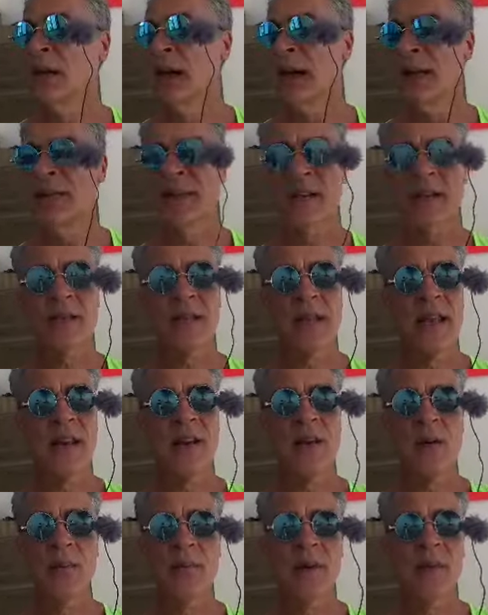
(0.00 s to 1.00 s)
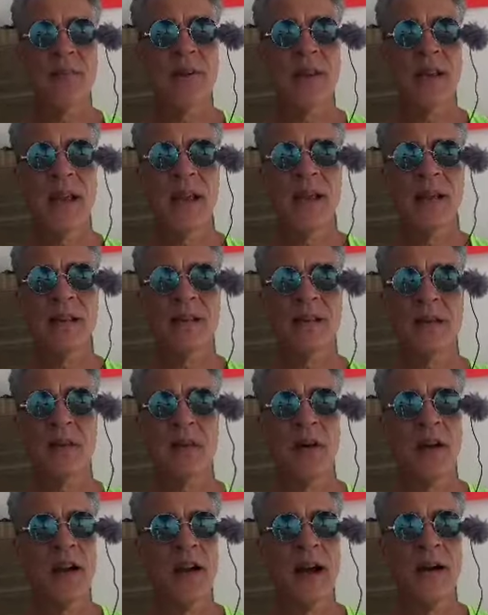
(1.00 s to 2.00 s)
And this lady opened up the gate and let the
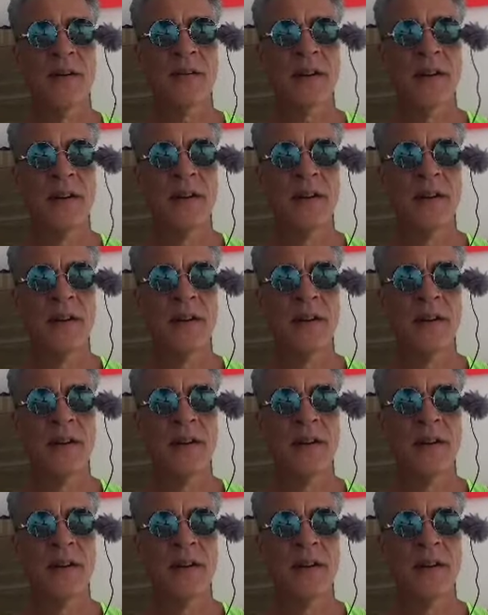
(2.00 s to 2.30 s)
dog out.